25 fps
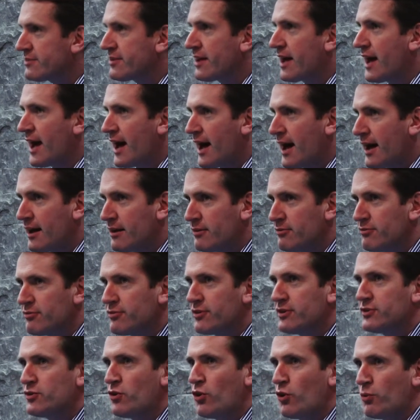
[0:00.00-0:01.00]
to
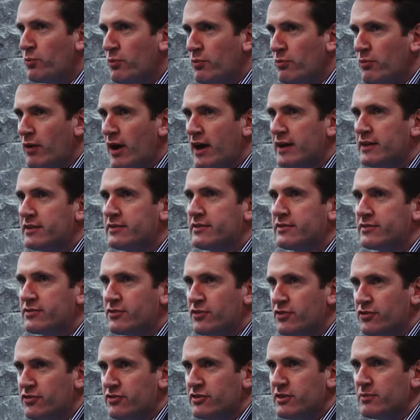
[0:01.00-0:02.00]
have an open-minded
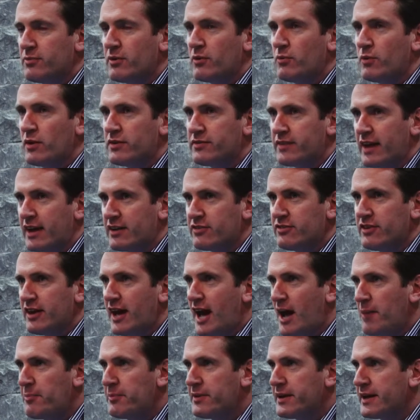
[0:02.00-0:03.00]
discussion about what's actually
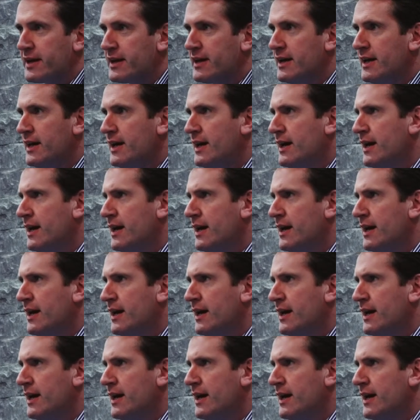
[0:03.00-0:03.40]
happening